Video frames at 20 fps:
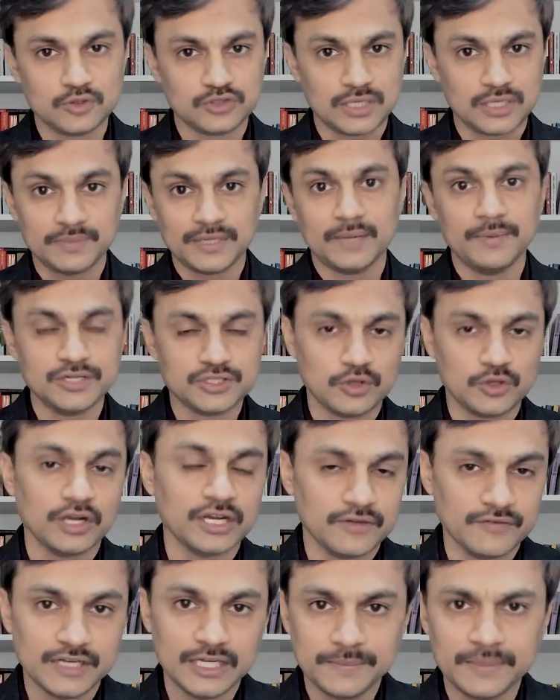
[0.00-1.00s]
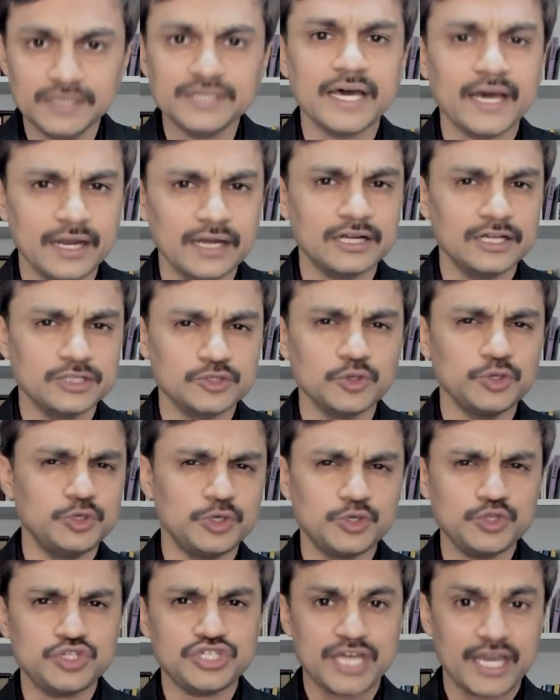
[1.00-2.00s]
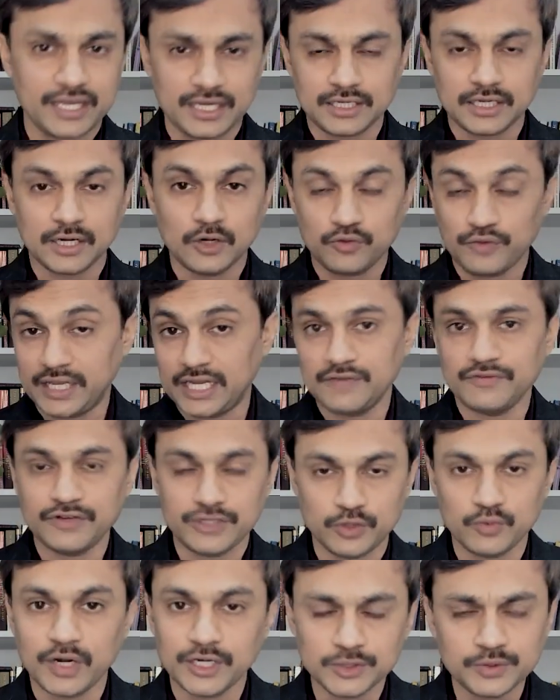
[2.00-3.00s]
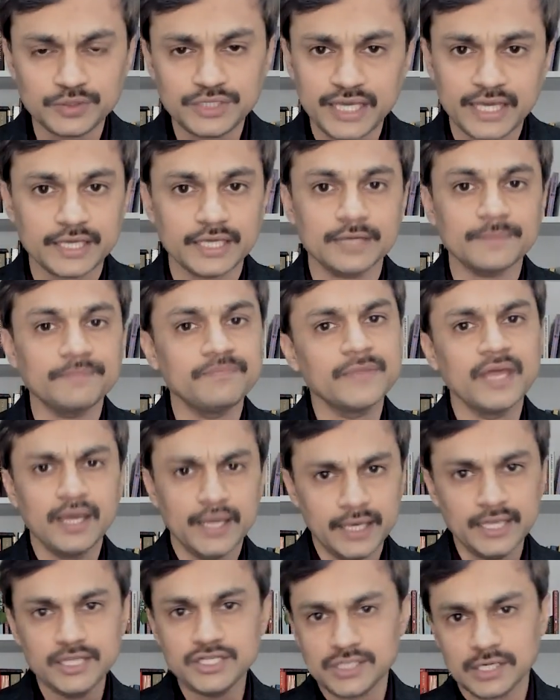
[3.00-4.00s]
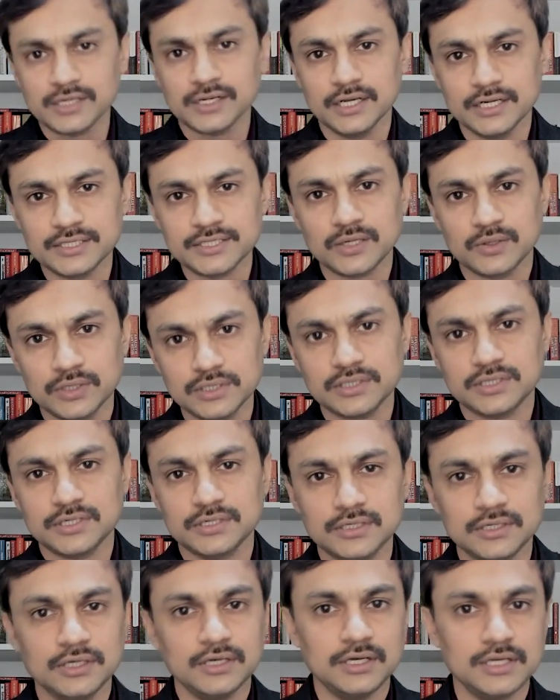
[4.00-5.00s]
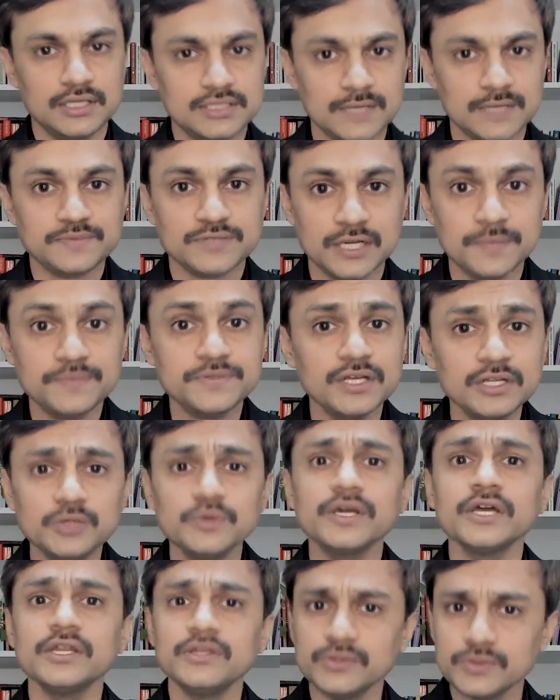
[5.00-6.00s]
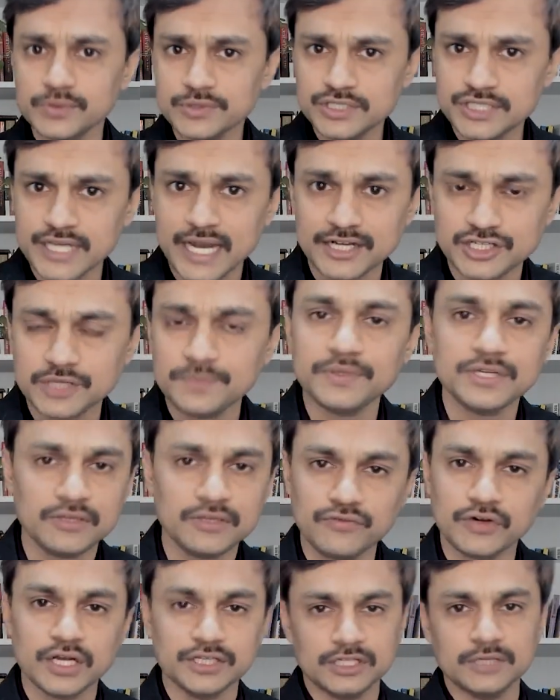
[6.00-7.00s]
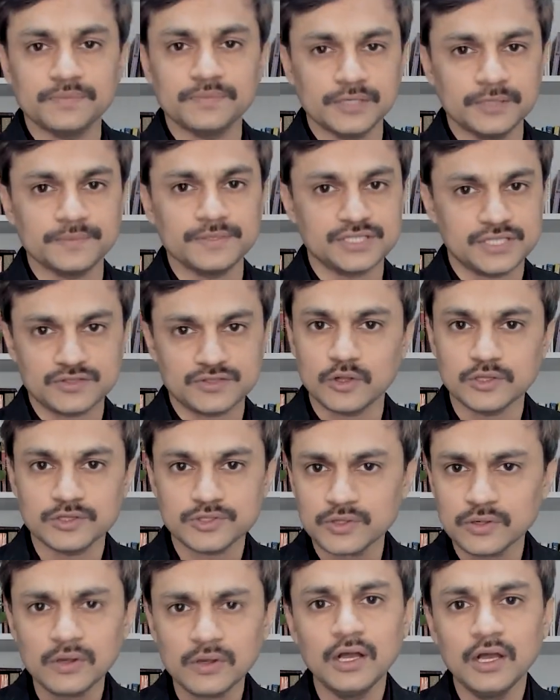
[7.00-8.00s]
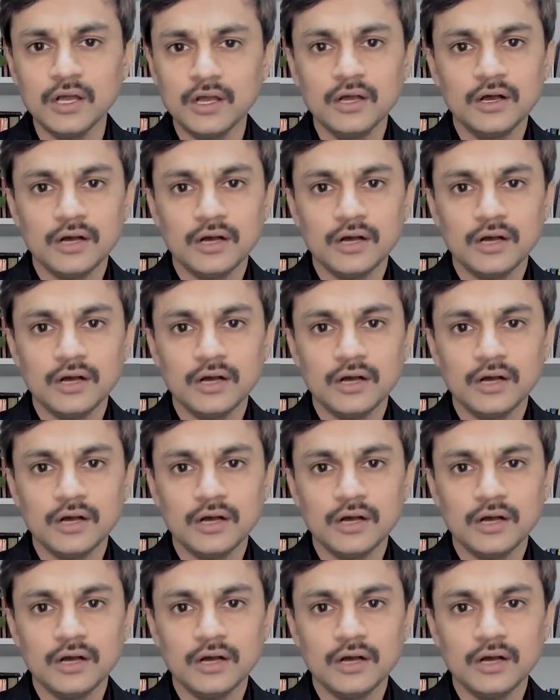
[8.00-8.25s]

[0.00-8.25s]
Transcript: So sometime it's not available directly. So you need to check it out whenever you want to take it. In general, it's a good subscription. You can use ChatGPT for other purposes also.